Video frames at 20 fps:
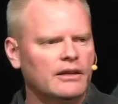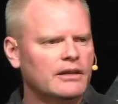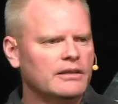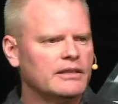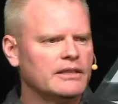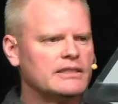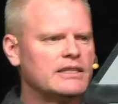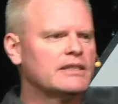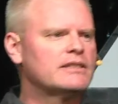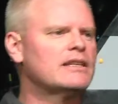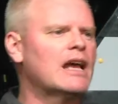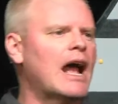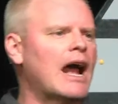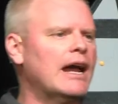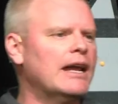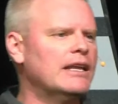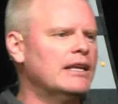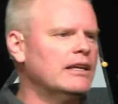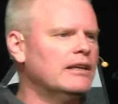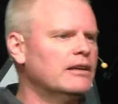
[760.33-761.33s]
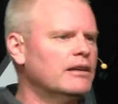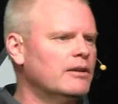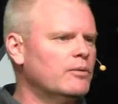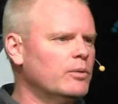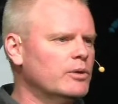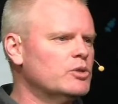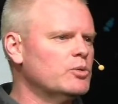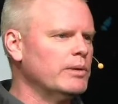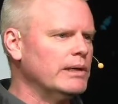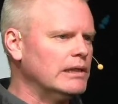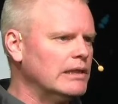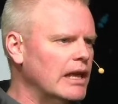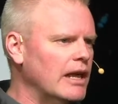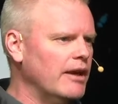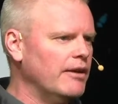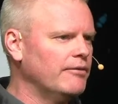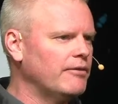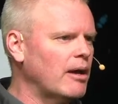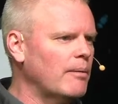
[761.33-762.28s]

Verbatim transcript: the society in which we live.